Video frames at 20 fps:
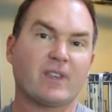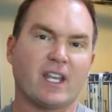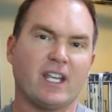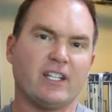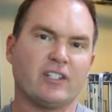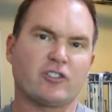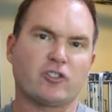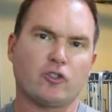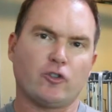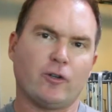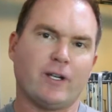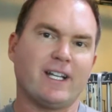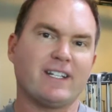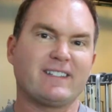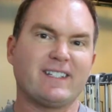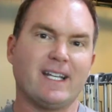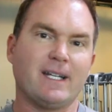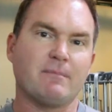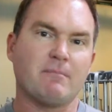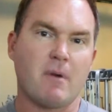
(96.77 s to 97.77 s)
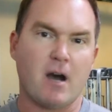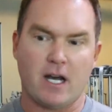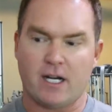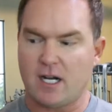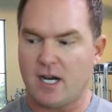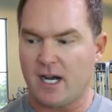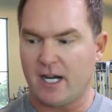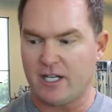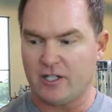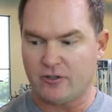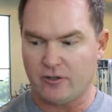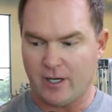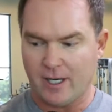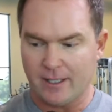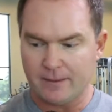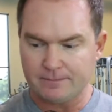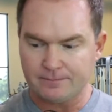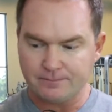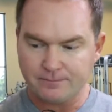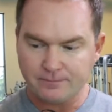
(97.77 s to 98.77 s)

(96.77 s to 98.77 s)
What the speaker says: is creatine monohydrate.